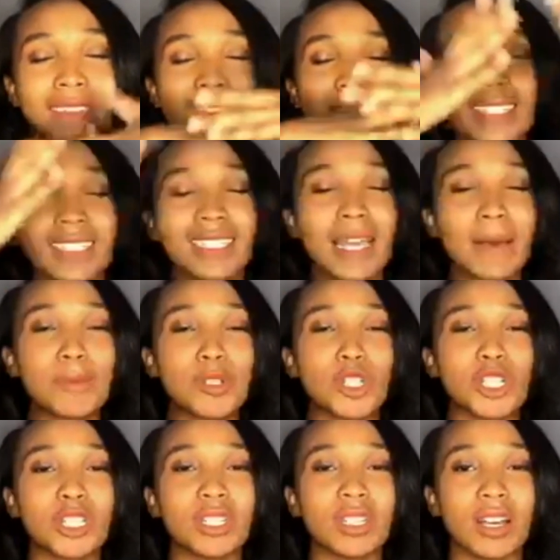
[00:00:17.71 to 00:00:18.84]

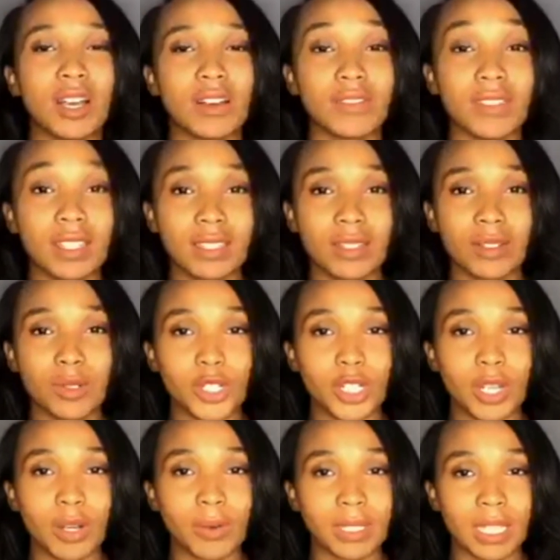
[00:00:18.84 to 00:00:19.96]
inception of this new show
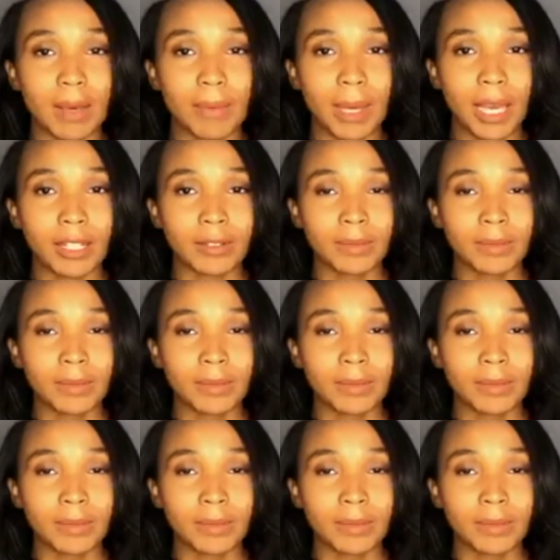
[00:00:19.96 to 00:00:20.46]
has come out.